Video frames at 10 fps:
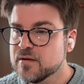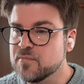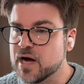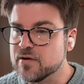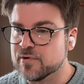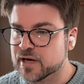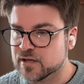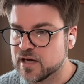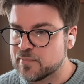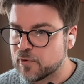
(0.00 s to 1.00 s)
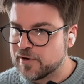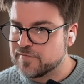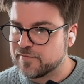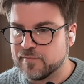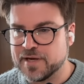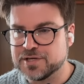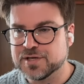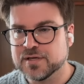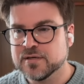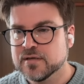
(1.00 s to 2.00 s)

But we got a lot more information